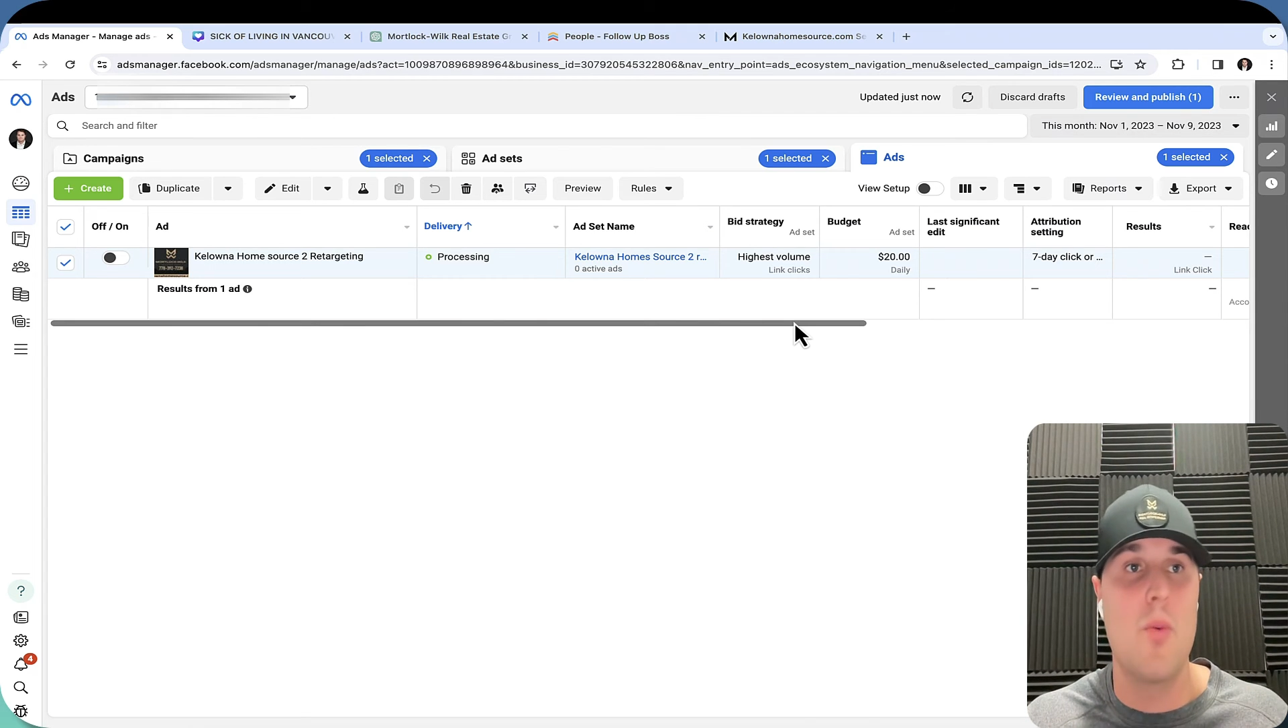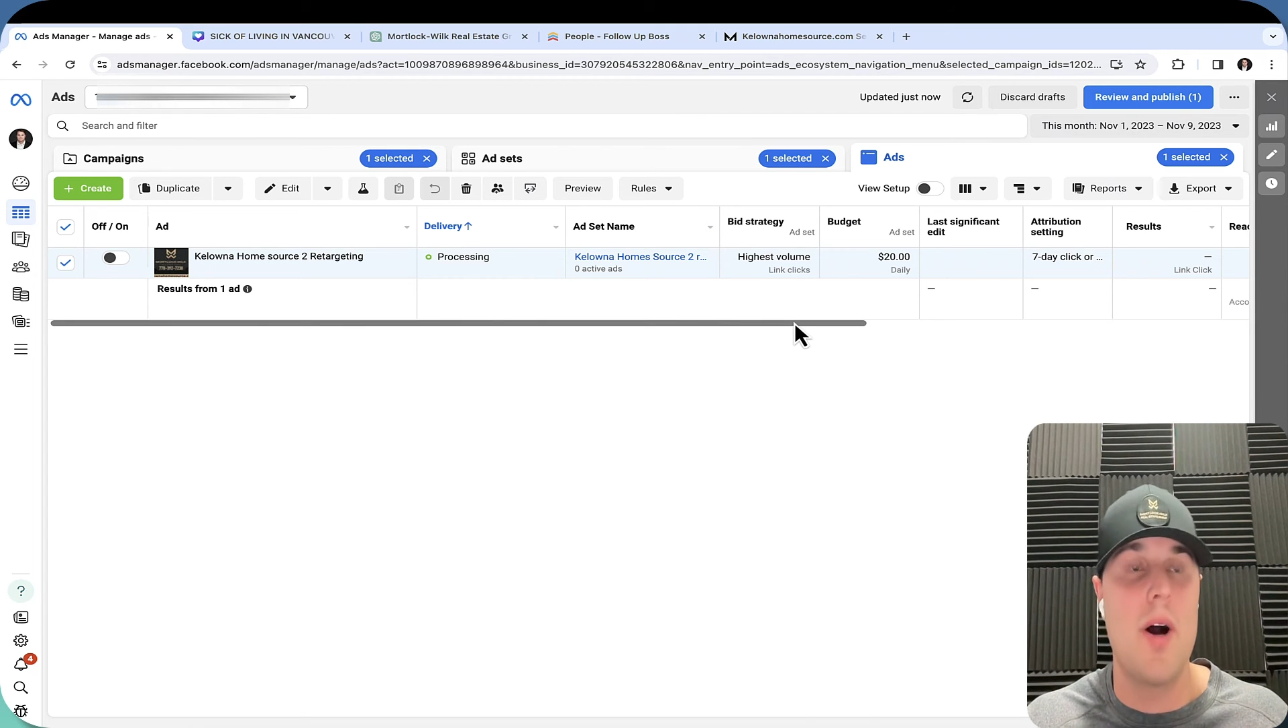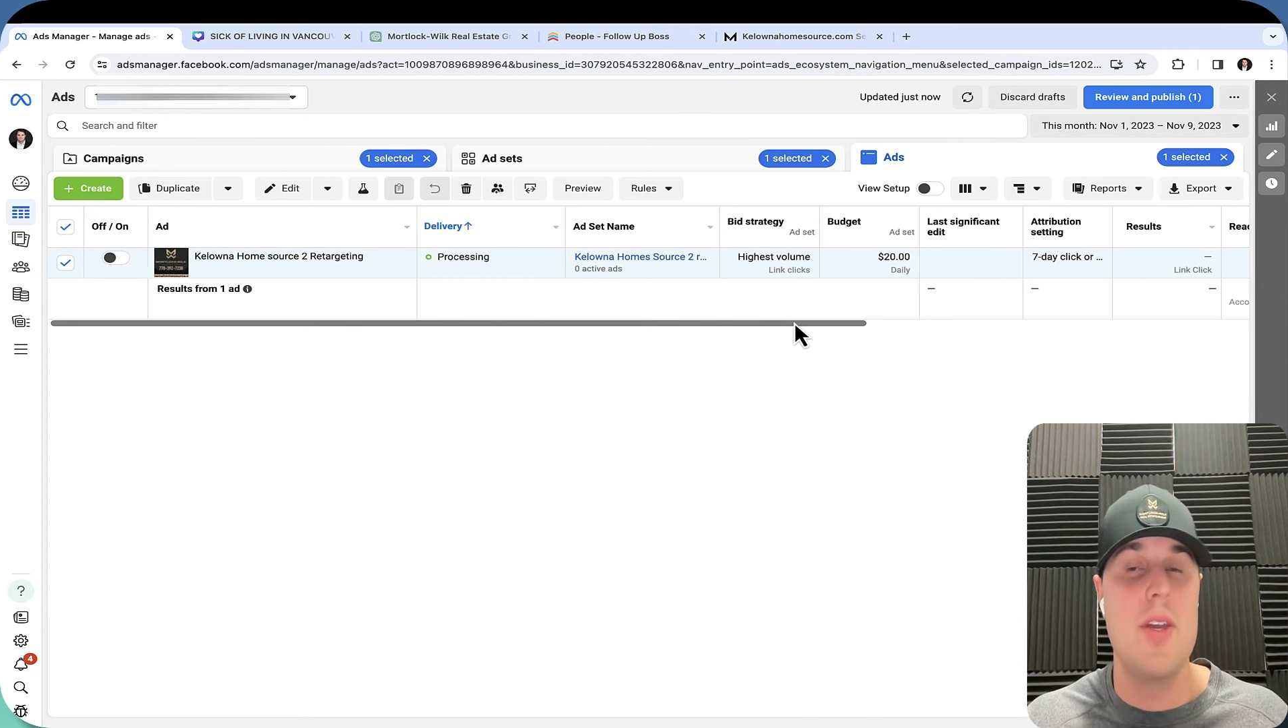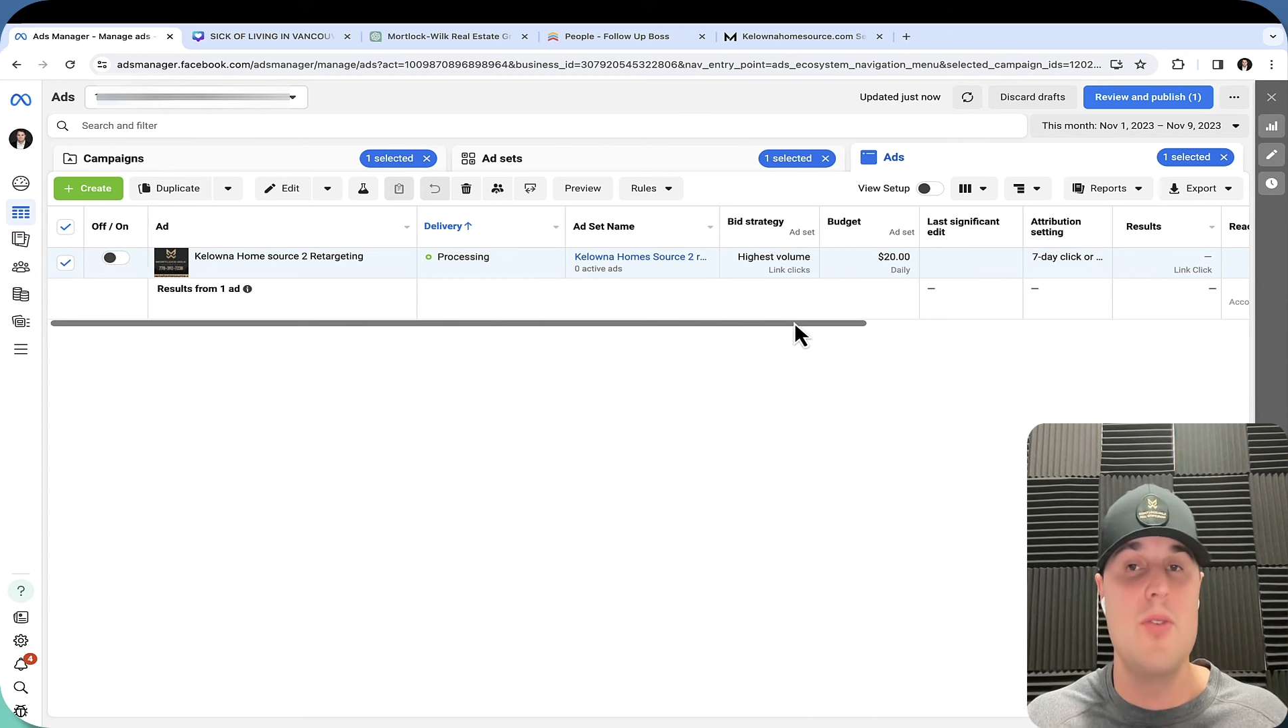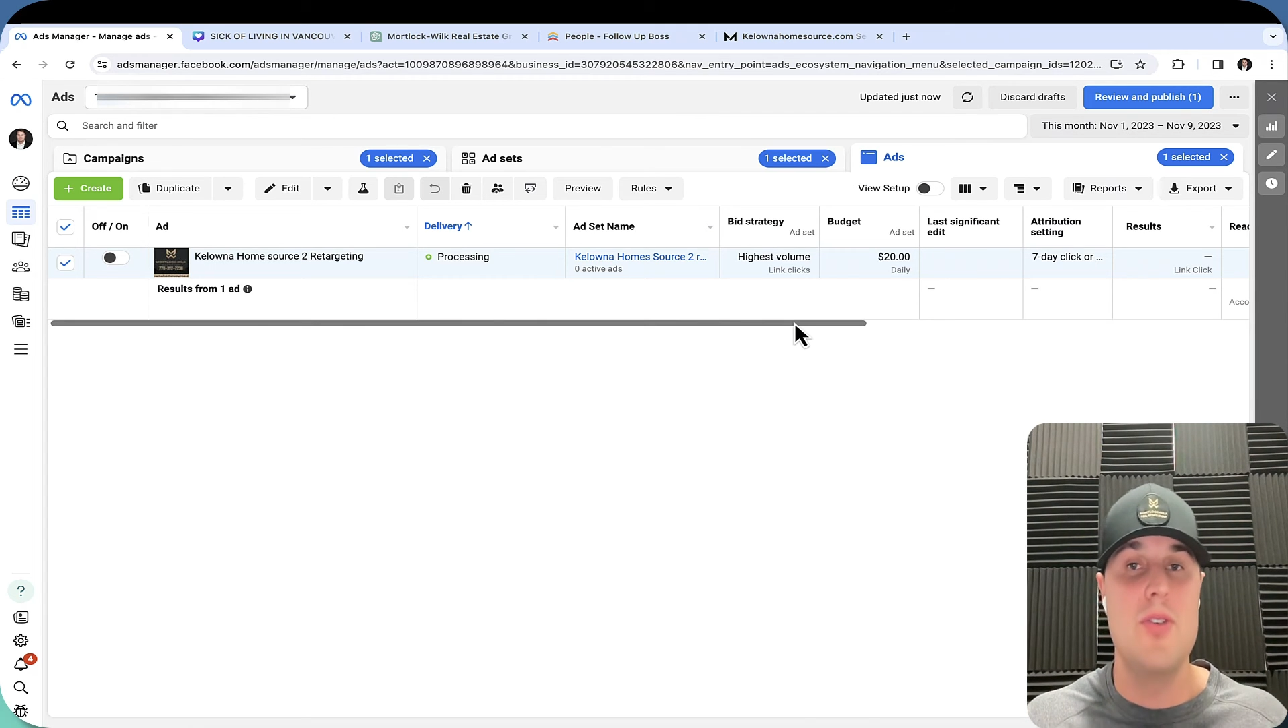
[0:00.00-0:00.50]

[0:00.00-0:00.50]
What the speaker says: why you